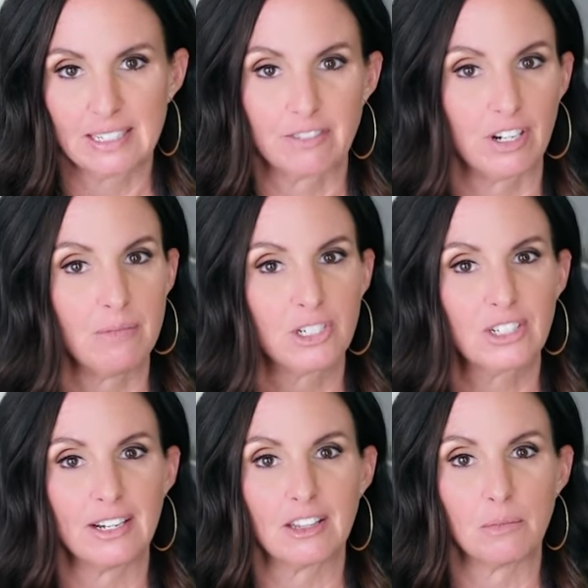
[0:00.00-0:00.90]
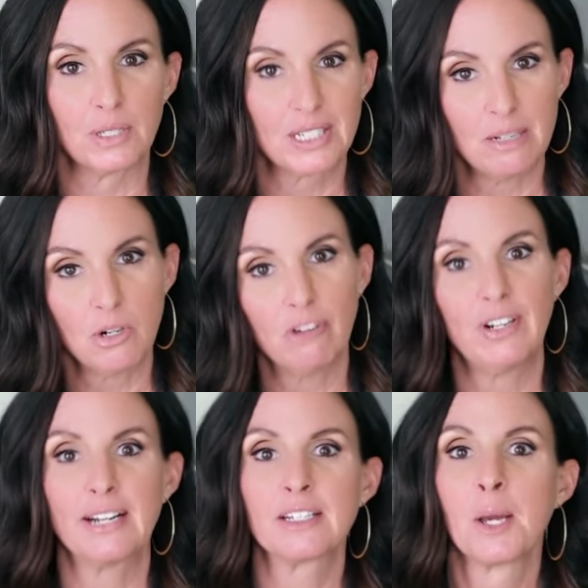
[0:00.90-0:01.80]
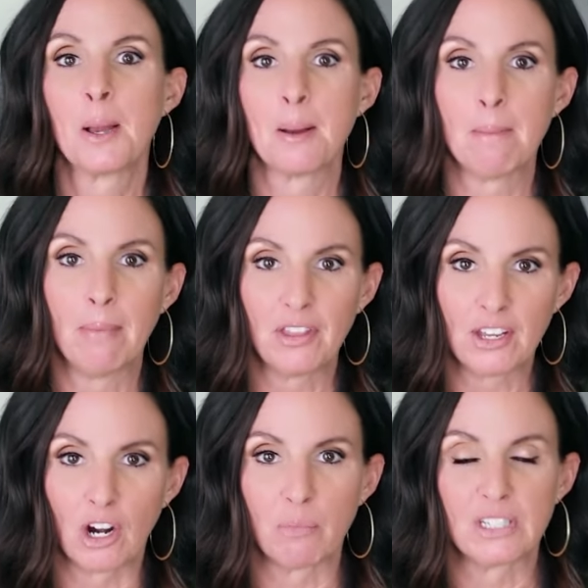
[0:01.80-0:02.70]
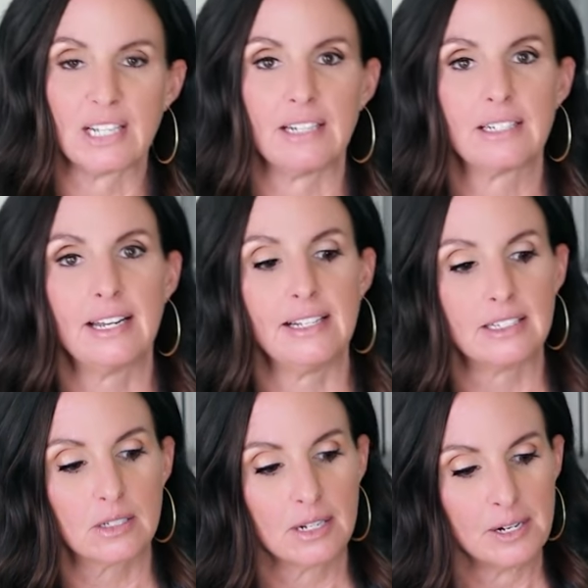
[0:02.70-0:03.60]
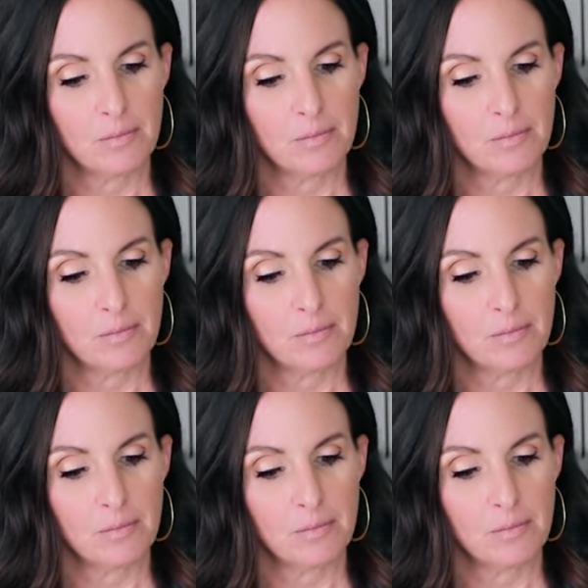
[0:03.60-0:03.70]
It's very much like the placebo effect, but the opposite. It's